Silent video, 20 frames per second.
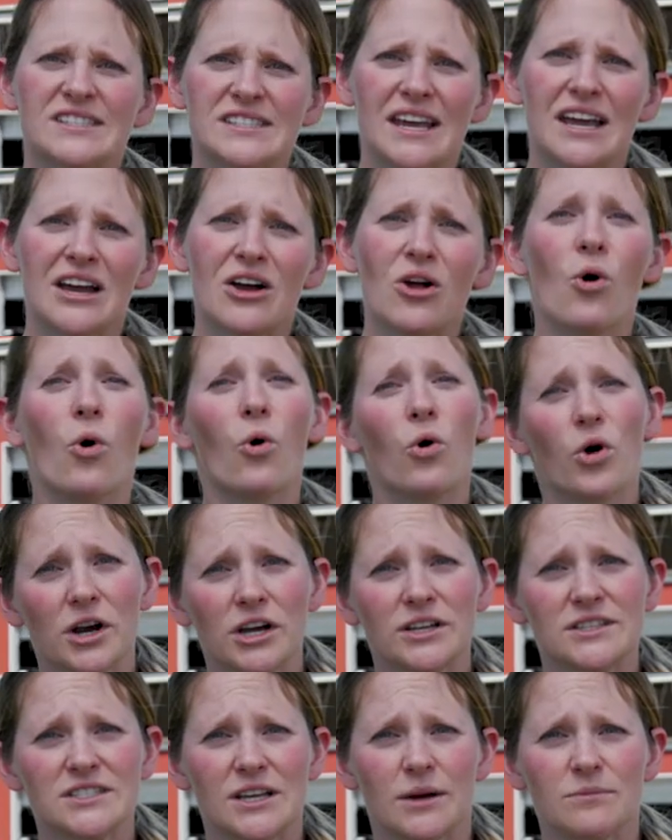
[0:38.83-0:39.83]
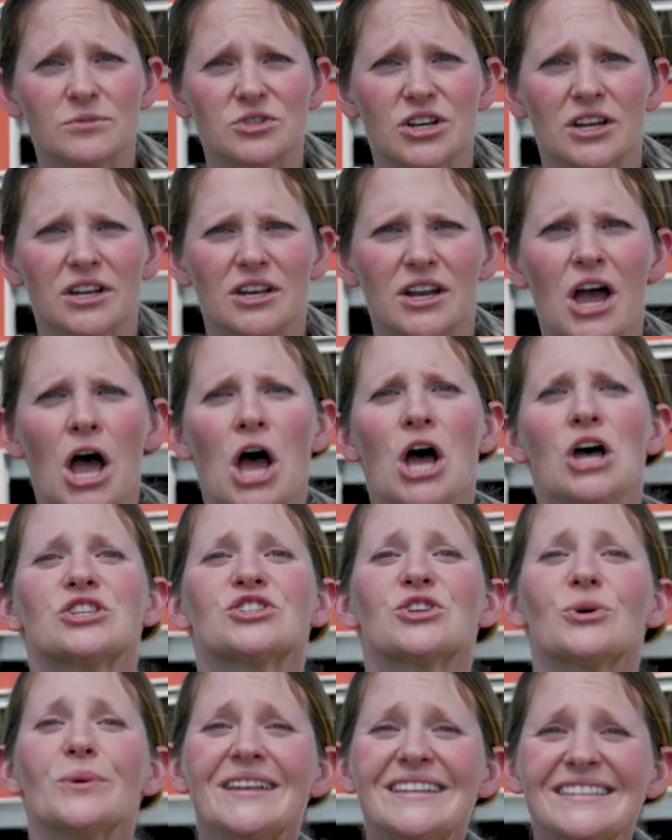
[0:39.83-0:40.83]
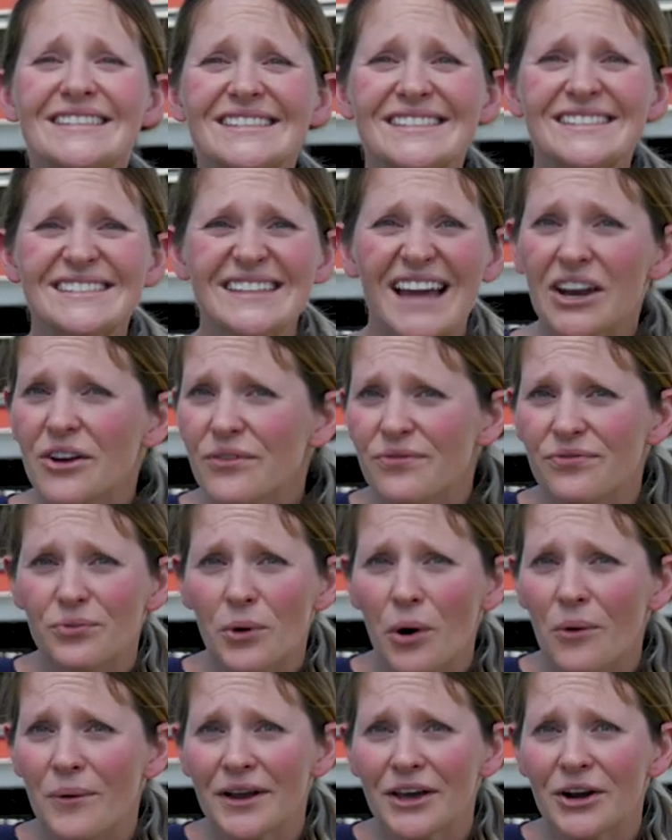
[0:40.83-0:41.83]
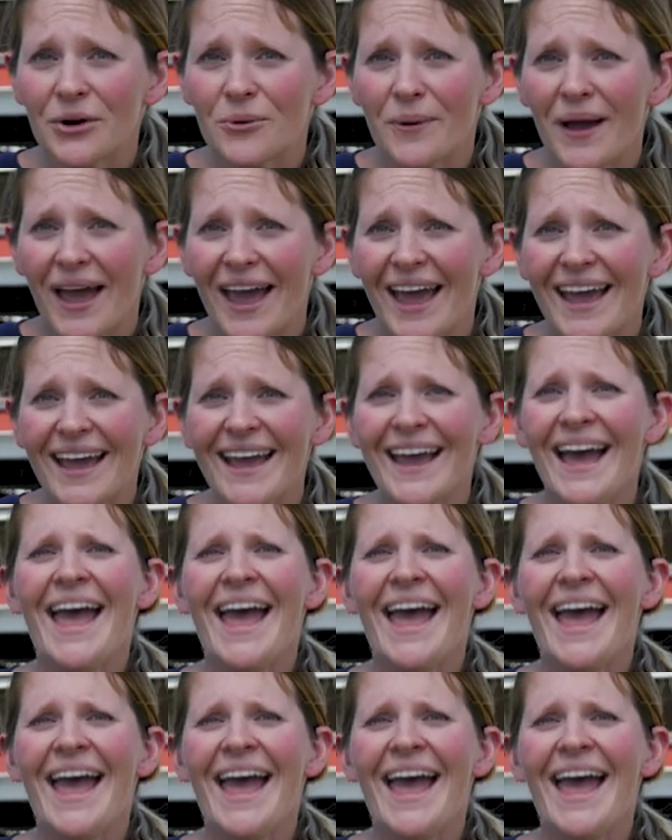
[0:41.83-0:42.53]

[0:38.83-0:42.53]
sale or consumption. So instead of throwing it away,